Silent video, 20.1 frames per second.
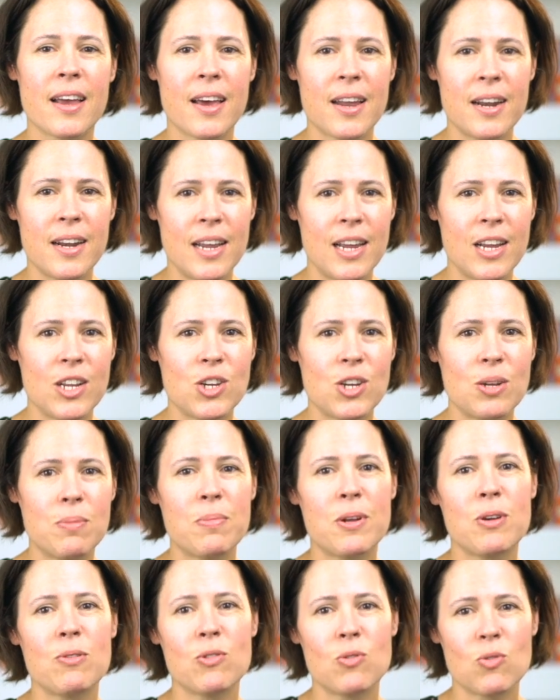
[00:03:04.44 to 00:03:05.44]
I got an
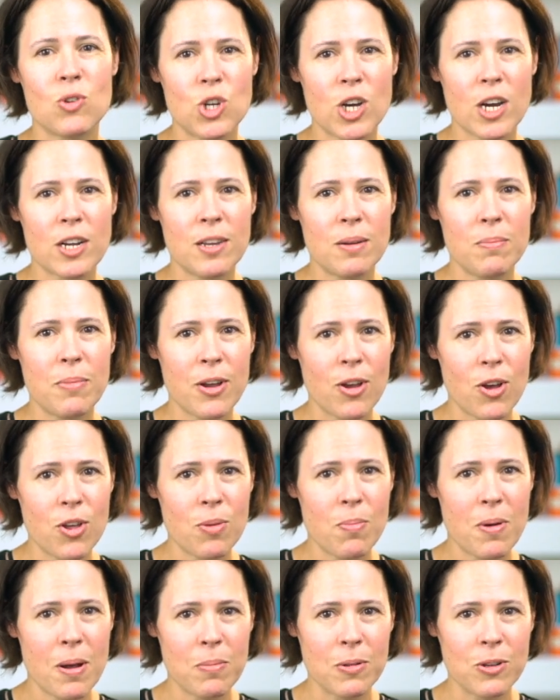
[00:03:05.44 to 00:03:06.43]
agent, but it was rejected by
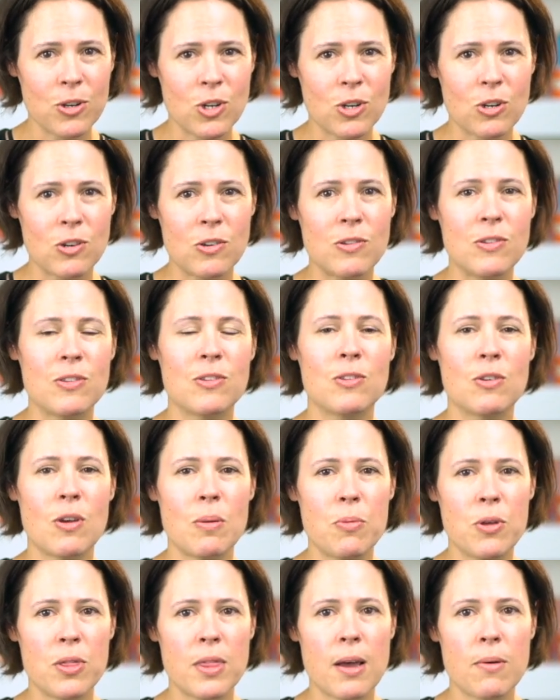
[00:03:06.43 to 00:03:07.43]
all the publishers. So
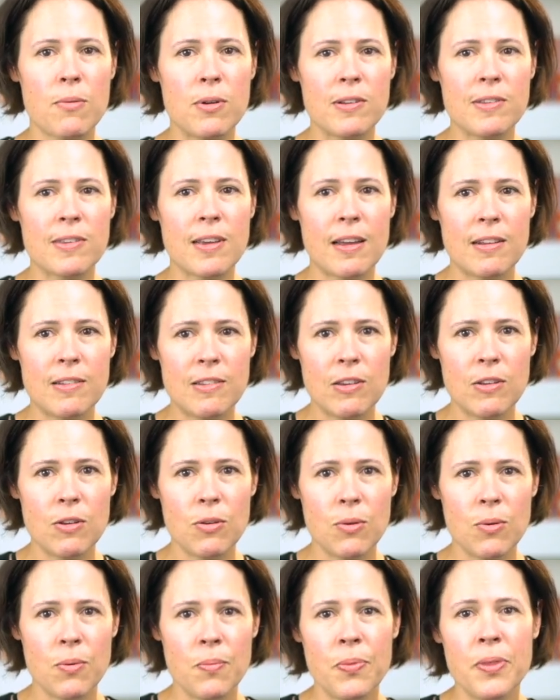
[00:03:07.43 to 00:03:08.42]
I put that one aside
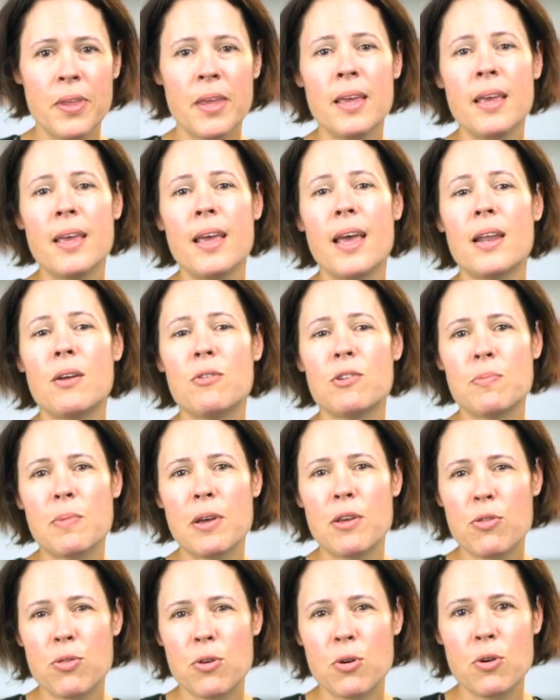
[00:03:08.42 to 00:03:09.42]
too. And it was
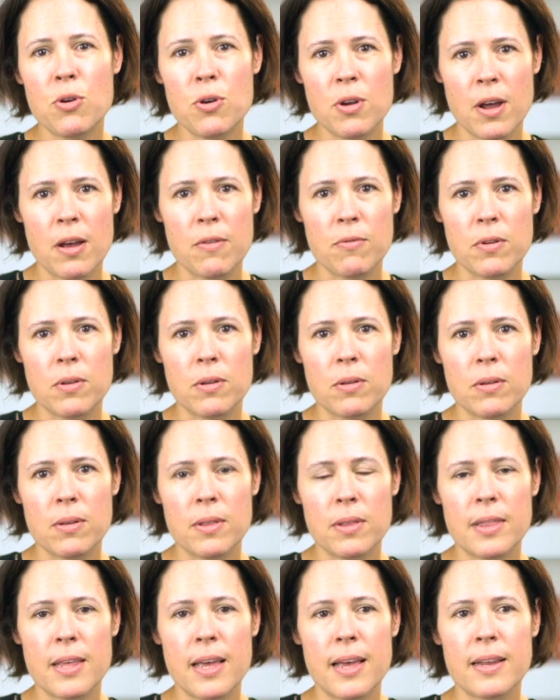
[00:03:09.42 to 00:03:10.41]
my third novel
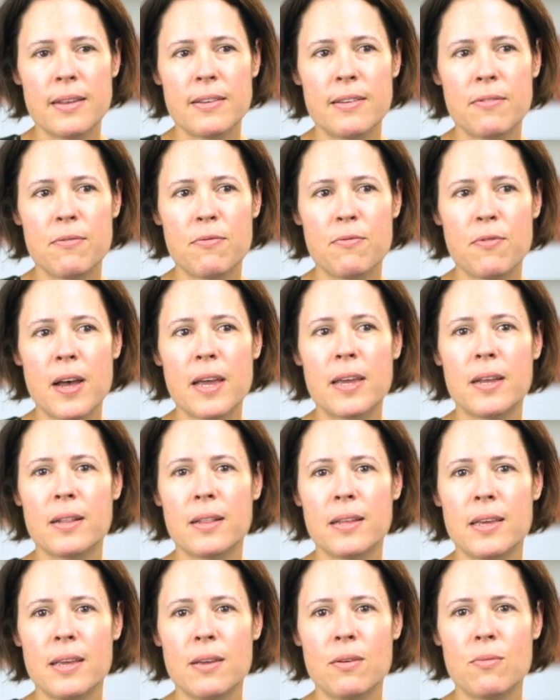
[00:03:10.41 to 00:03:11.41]
that
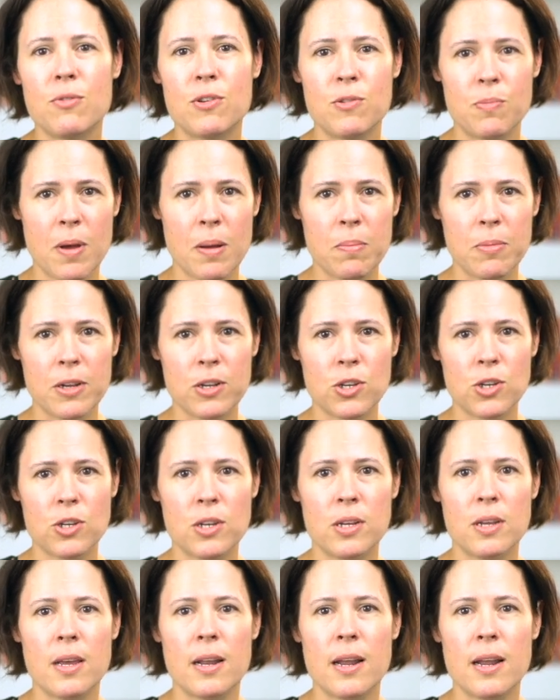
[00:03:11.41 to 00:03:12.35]
finally was published.